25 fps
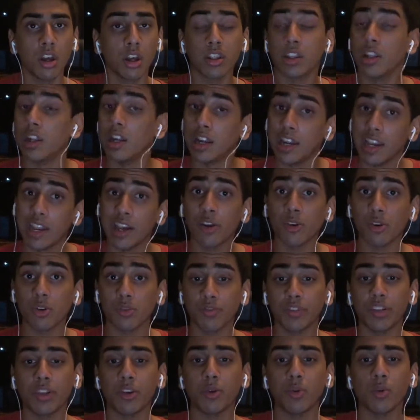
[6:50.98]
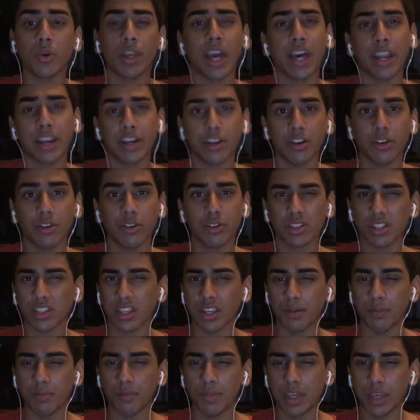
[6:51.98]
The layout of the two characters
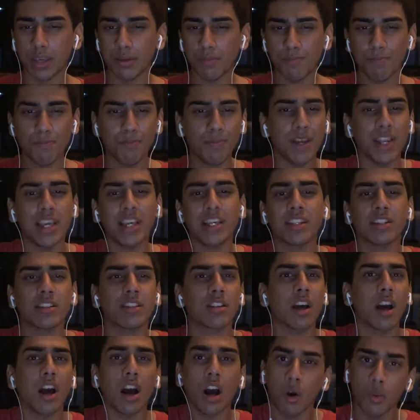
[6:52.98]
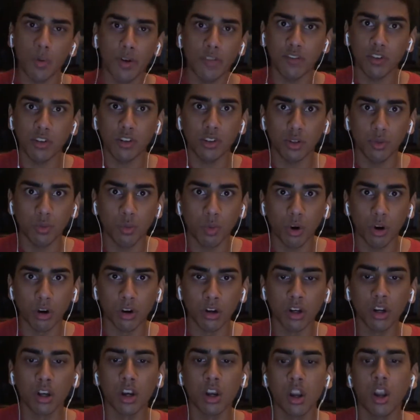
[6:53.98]
can be placed however you
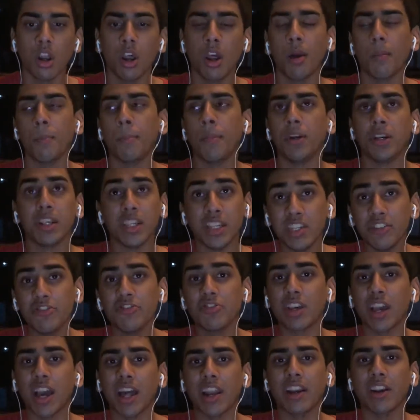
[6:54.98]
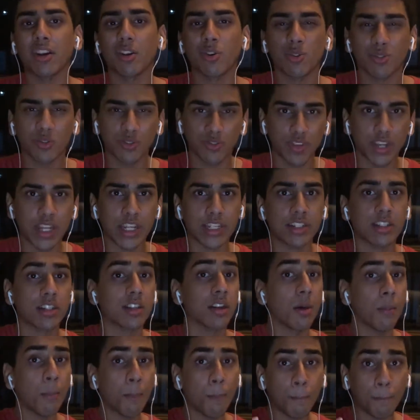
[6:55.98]
want, but each character's face
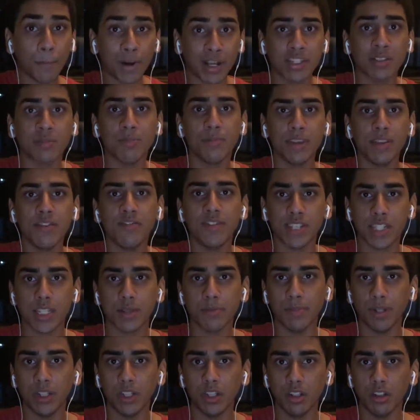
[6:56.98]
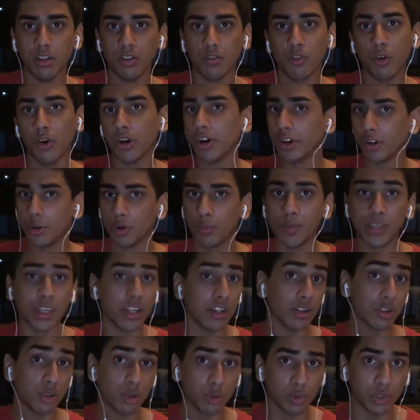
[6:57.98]
must be visible for it to be
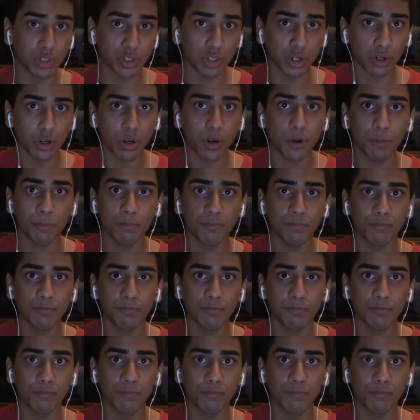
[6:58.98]
a two-shot.